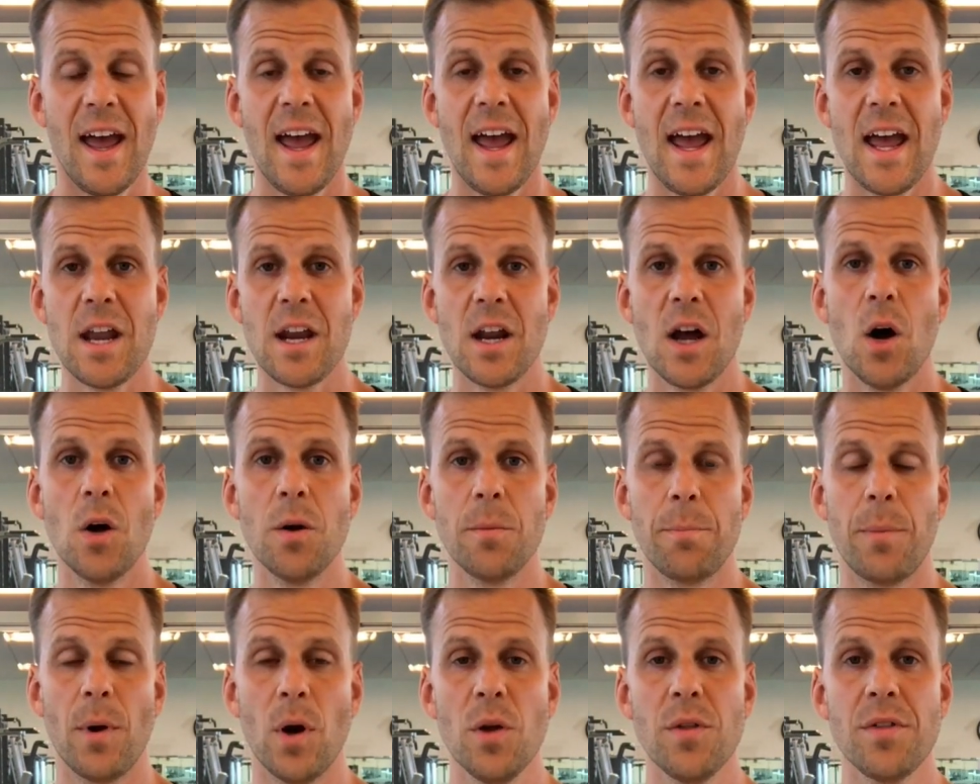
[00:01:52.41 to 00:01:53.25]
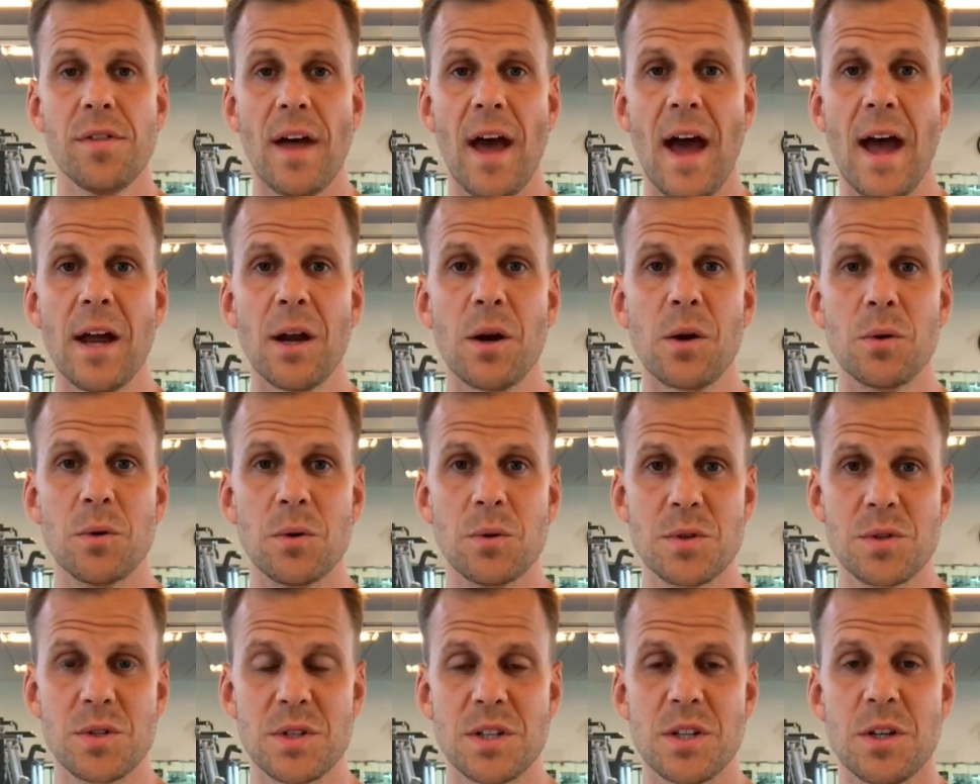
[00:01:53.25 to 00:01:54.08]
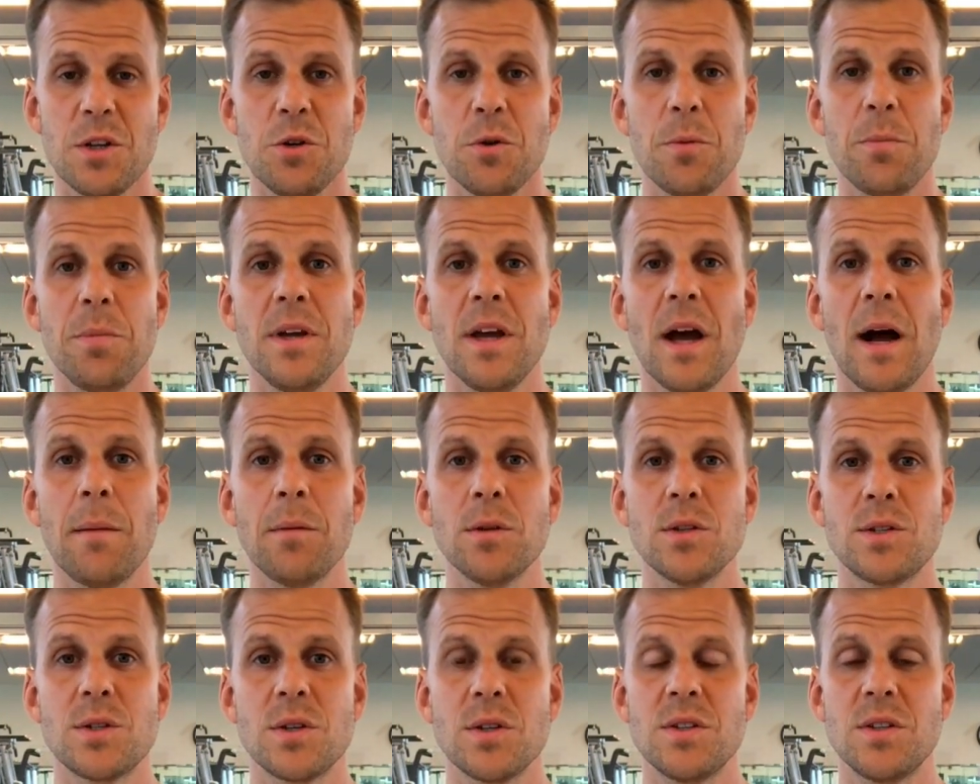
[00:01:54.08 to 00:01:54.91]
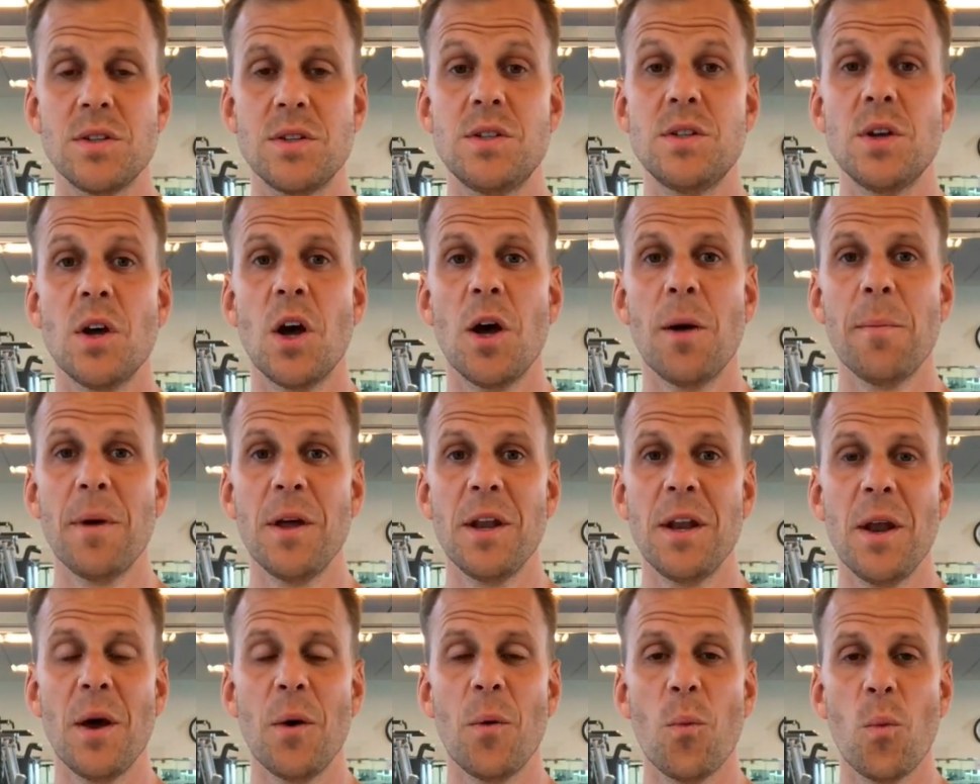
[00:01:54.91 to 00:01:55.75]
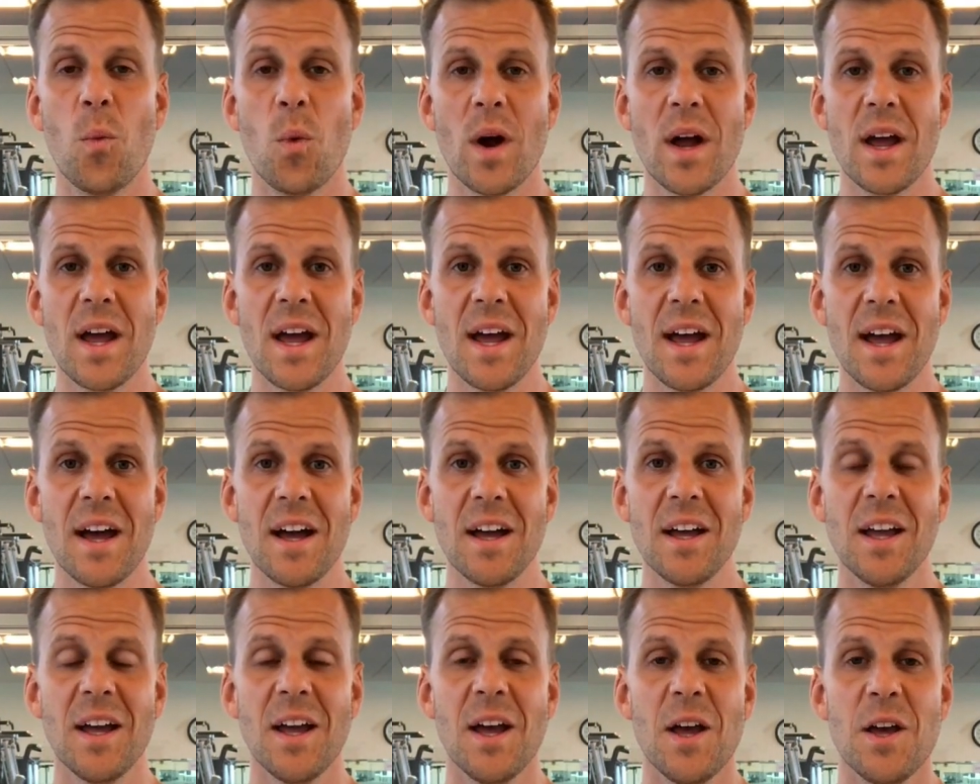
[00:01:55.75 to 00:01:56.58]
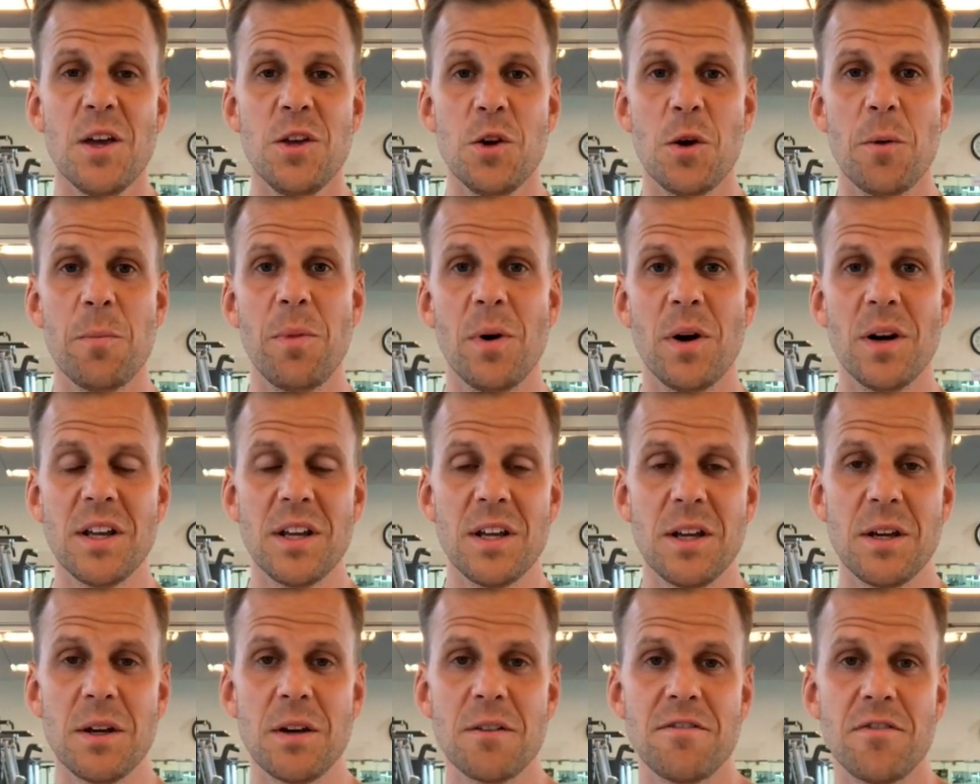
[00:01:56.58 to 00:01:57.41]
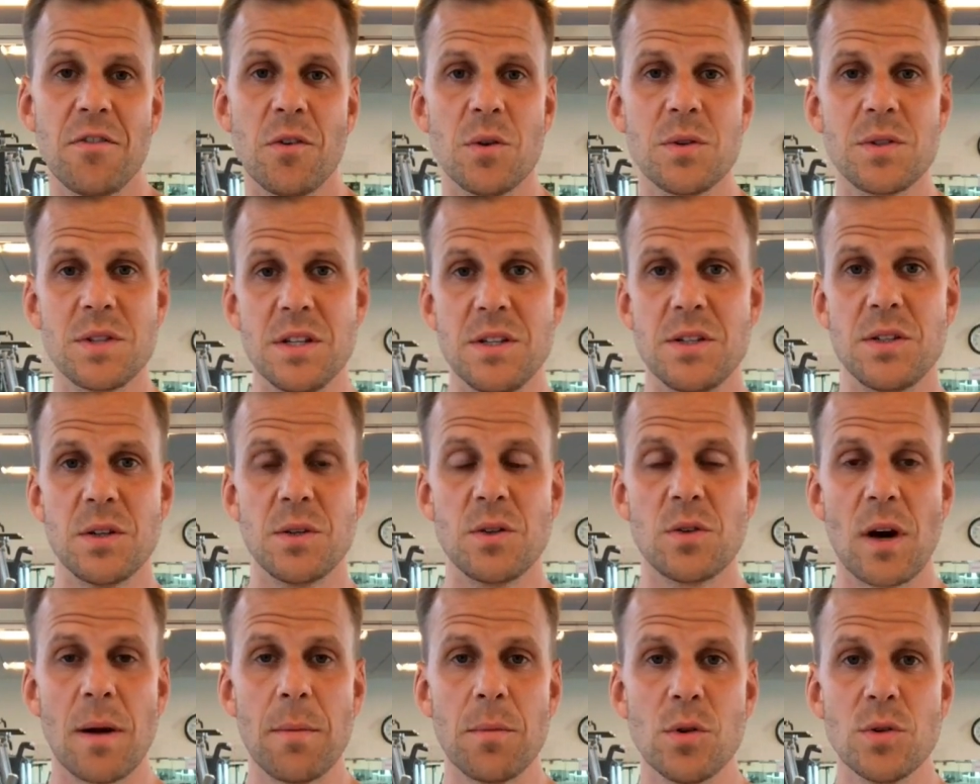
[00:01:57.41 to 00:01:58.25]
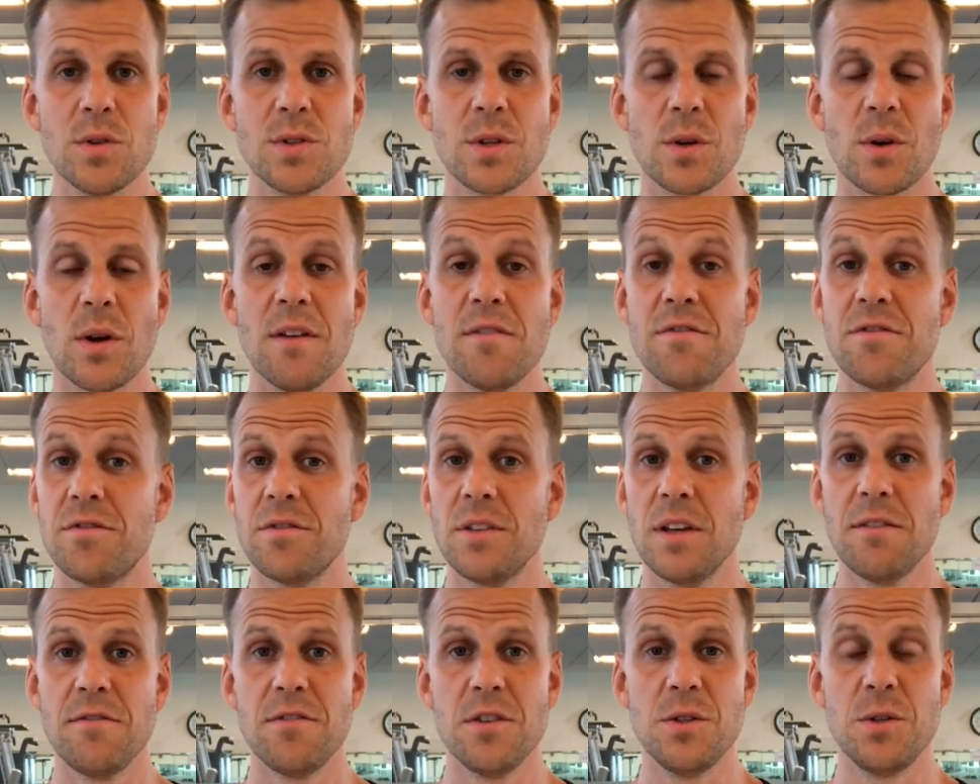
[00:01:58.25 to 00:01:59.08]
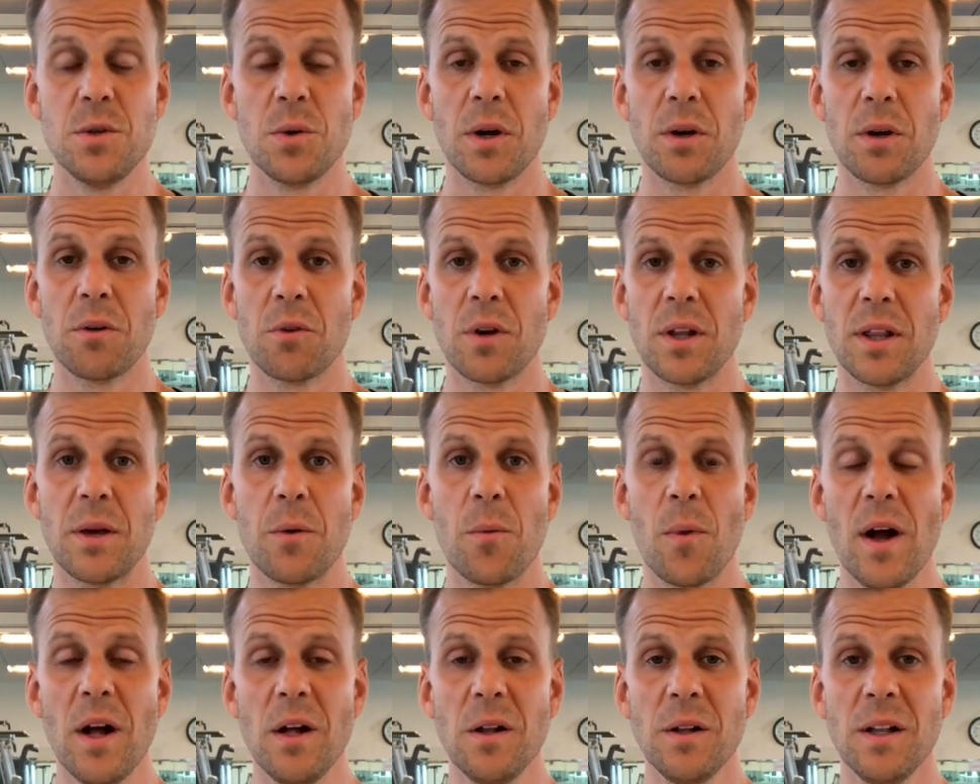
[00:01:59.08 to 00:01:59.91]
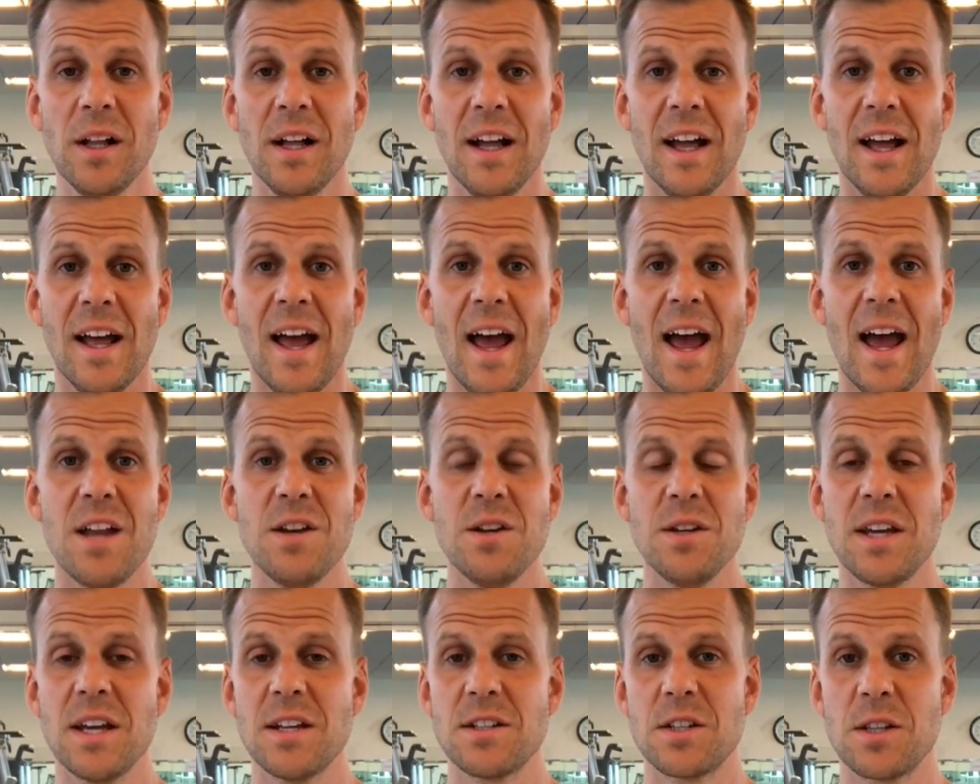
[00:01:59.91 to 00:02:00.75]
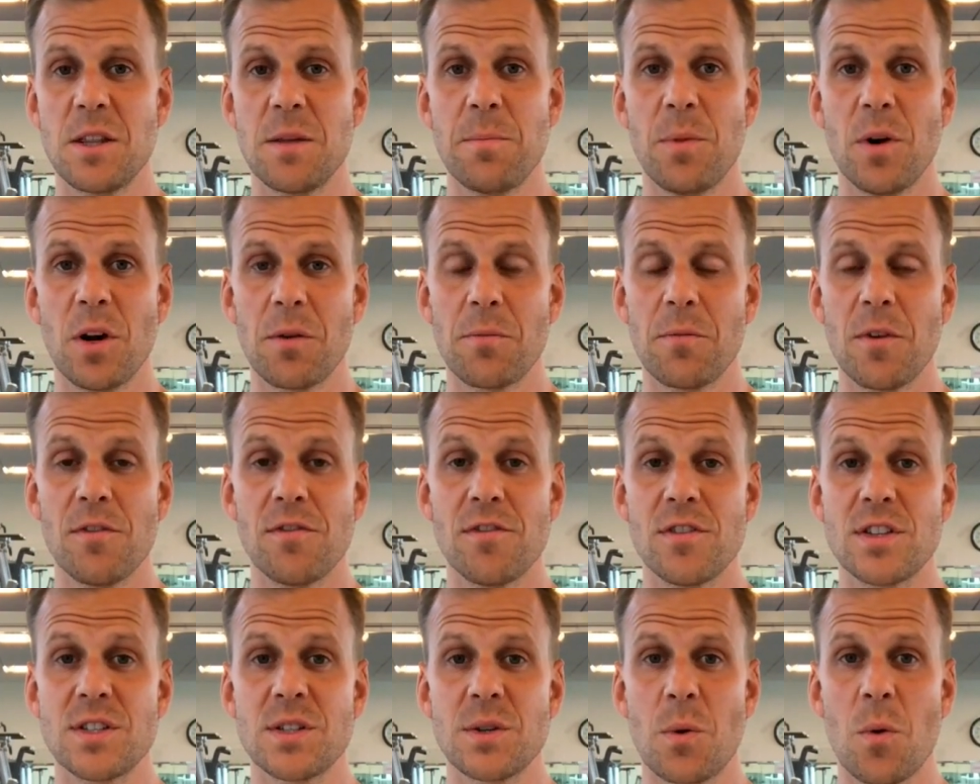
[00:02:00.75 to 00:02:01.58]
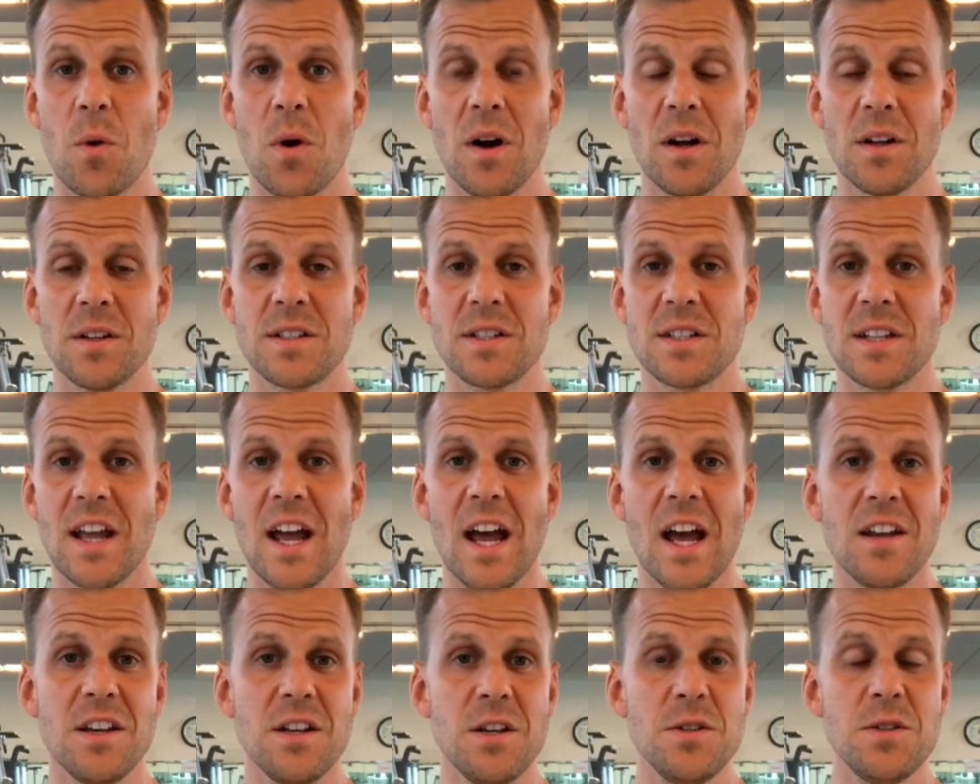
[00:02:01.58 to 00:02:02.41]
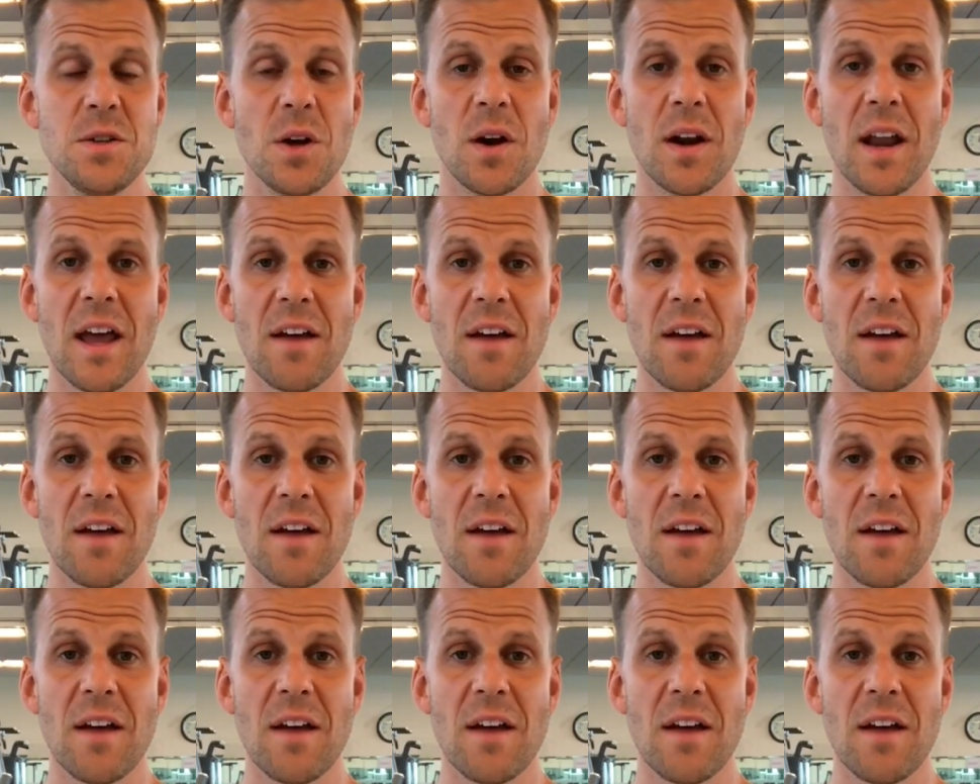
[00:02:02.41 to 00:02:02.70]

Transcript: and on both angles you'll be able to determine where your body falls into trouble. So if you're doing really well and you get to the bottom of the squat and you don't